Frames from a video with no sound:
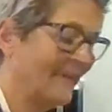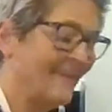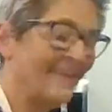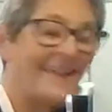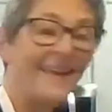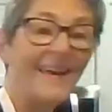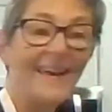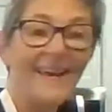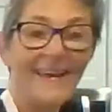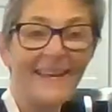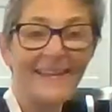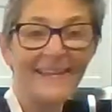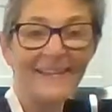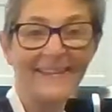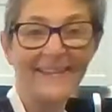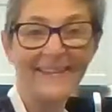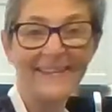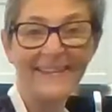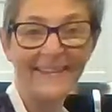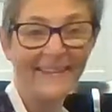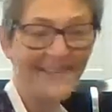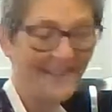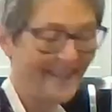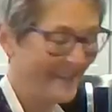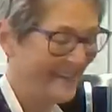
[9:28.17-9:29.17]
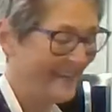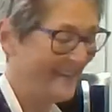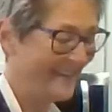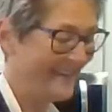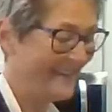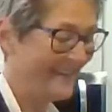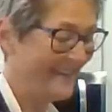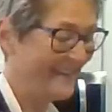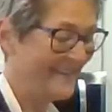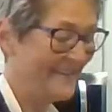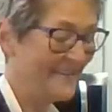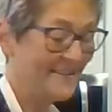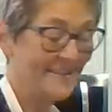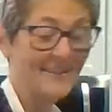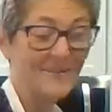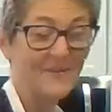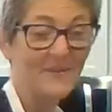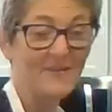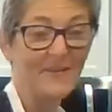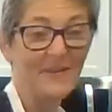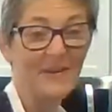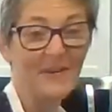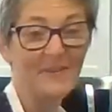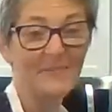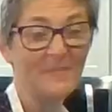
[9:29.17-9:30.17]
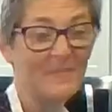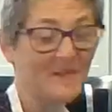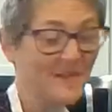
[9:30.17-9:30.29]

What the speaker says: Then it's the fun